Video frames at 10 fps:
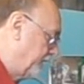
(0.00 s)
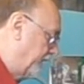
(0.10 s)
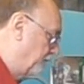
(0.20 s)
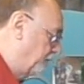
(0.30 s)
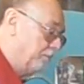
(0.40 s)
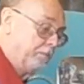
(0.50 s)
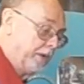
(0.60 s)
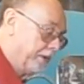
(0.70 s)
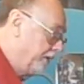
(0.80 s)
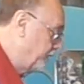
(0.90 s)
can be
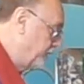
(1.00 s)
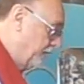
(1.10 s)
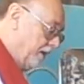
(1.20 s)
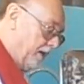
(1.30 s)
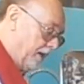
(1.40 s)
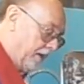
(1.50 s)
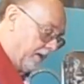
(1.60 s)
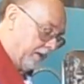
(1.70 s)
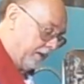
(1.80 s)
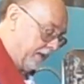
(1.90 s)
butter.
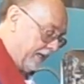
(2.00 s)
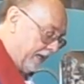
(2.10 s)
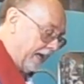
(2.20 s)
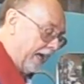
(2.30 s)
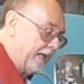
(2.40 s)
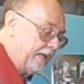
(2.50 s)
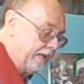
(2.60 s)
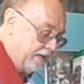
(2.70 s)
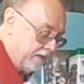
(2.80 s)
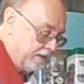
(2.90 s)
Any